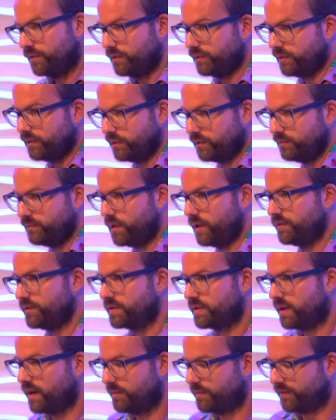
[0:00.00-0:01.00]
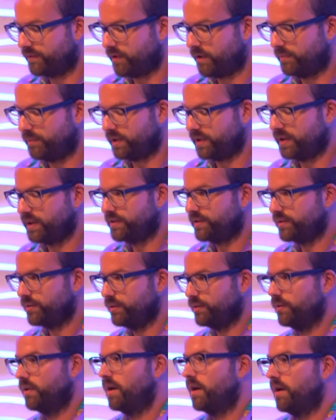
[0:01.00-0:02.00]
Hulu, those type of companies
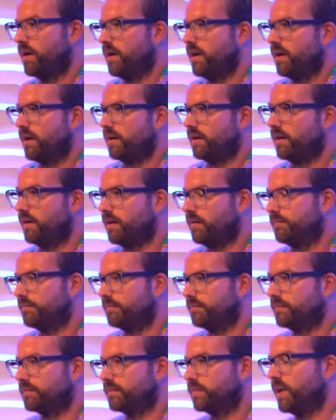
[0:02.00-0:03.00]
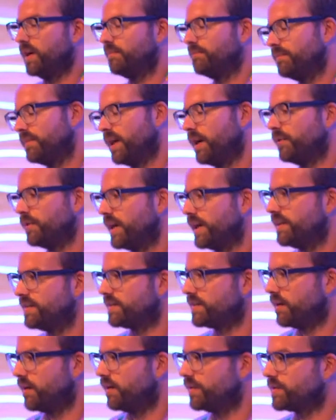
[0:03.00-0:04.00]
who, um, well, nowadays
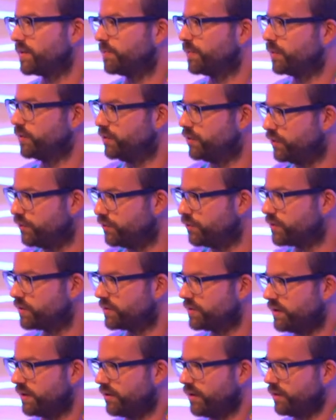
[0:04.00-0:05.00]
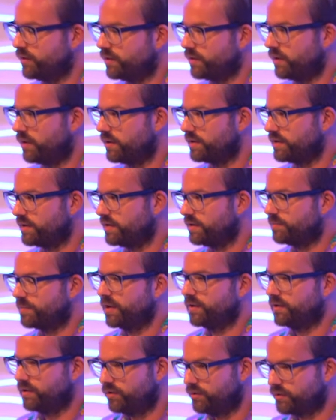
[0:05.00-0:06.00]
they also produce their own content,
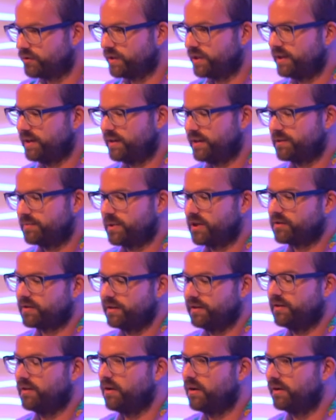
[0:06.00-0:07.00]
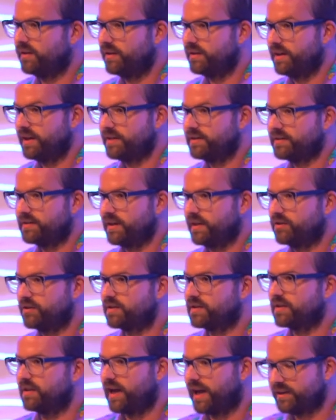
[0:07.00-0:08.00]
but usually, especially in the earlier days, they
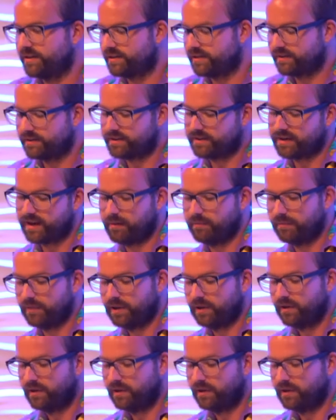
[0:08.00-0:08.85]
just license them